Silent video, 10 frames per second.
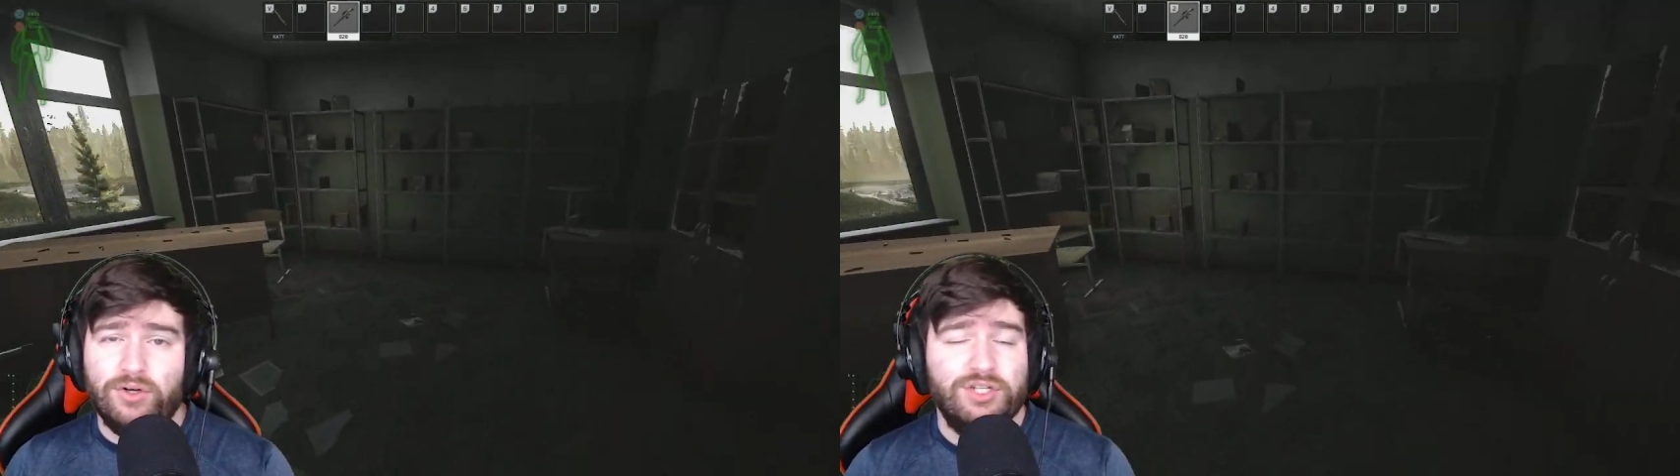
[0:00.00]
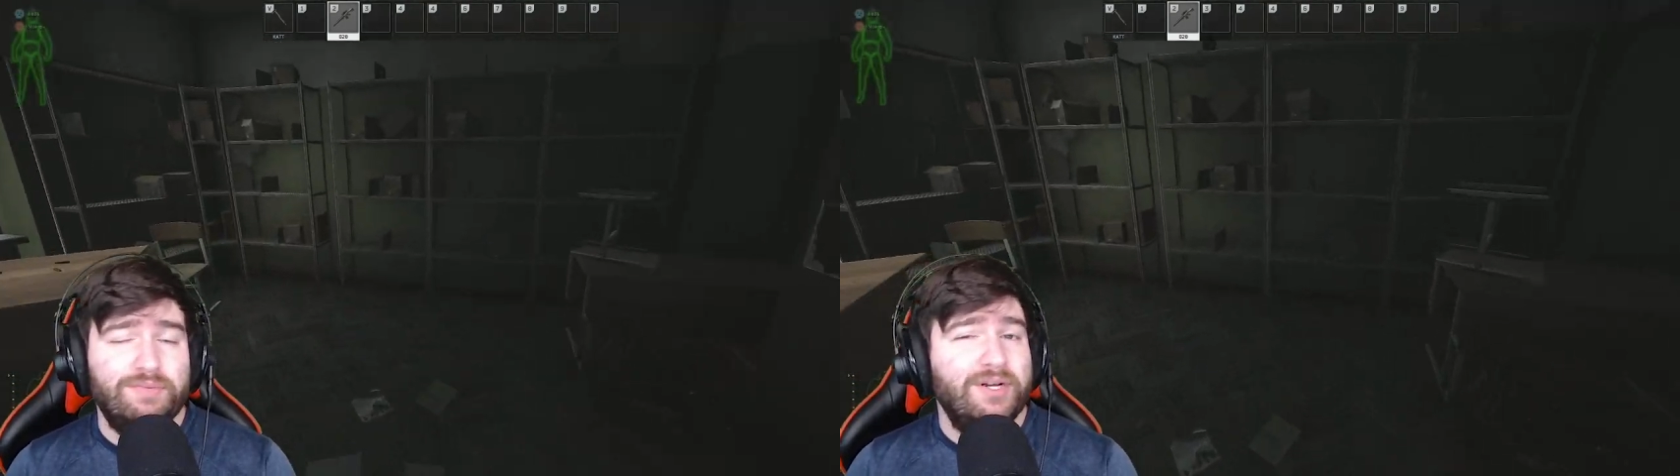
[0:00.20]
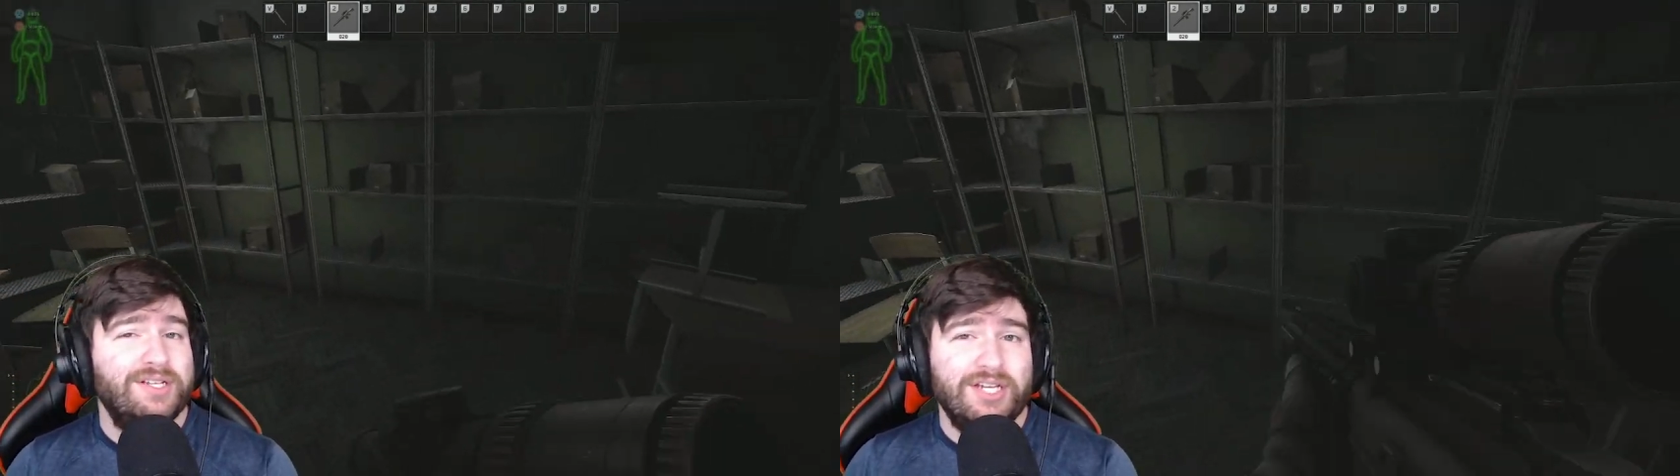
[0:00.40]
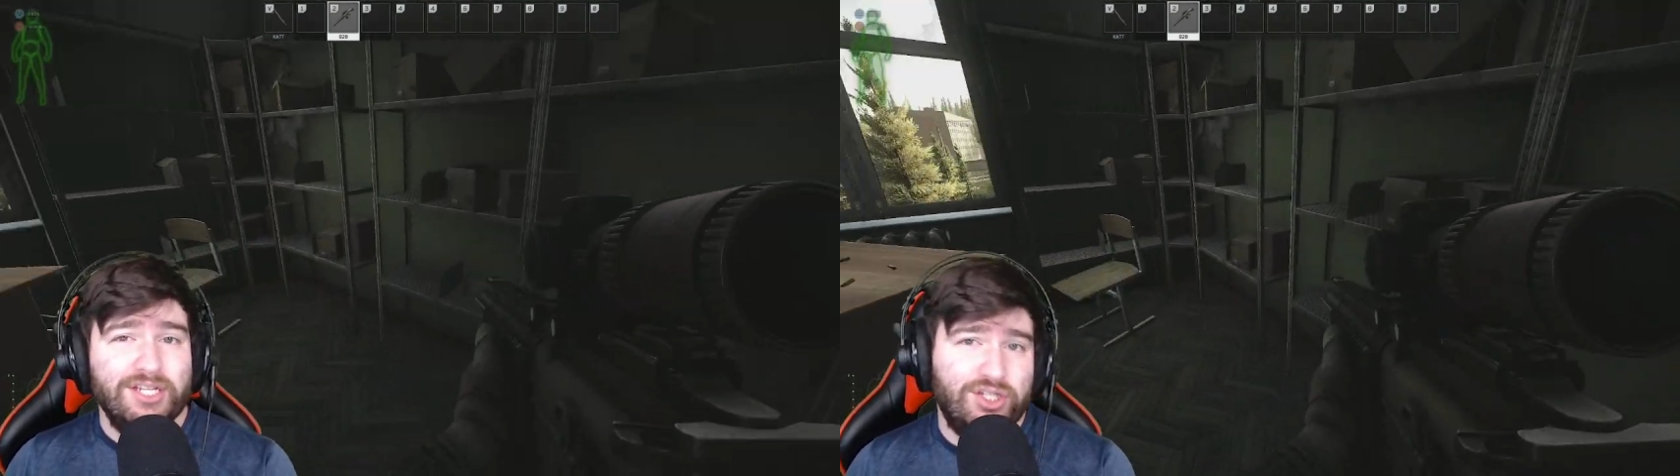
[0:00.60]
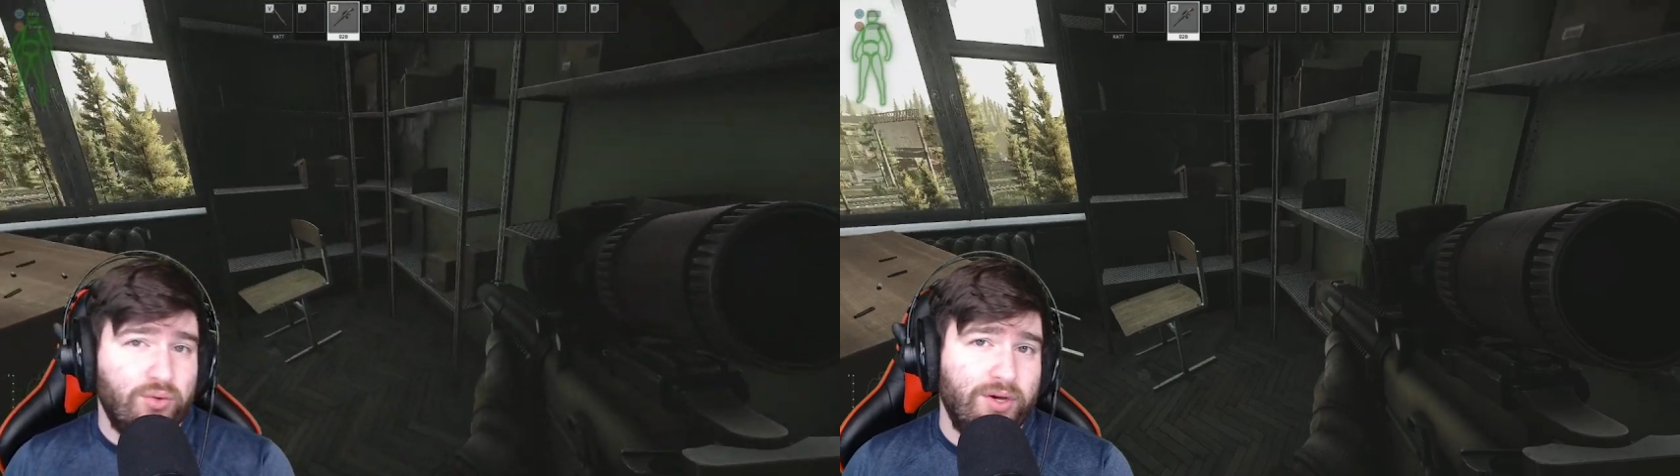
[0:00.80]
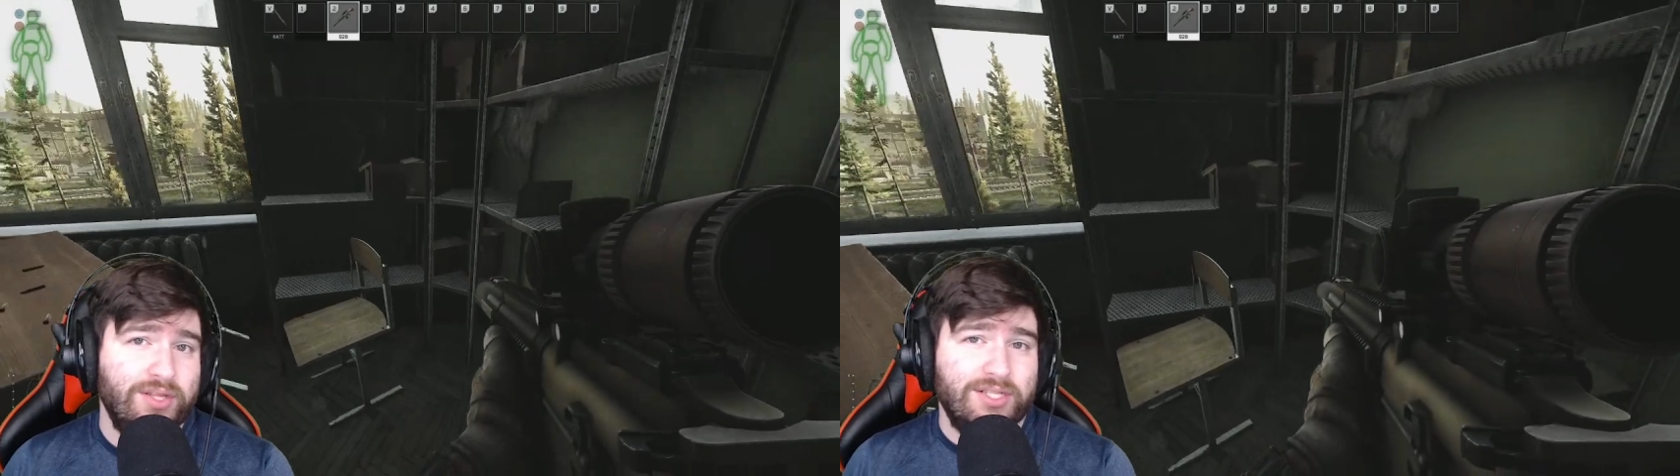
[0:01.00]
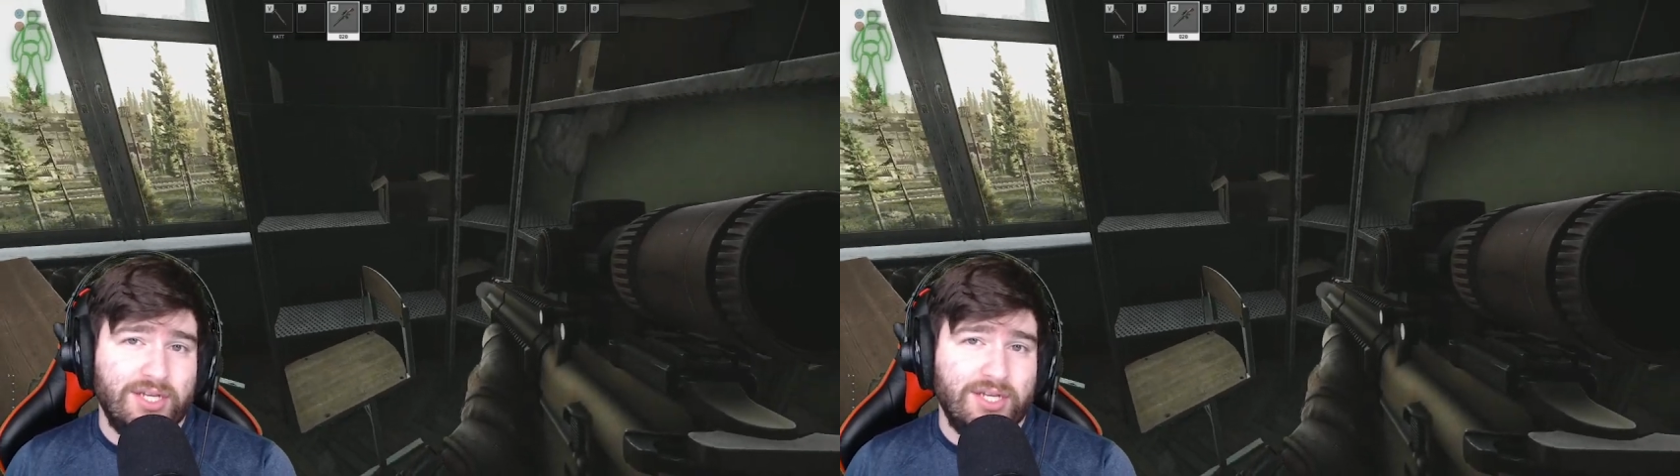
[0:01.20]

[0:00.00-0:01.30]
just because it's the one that's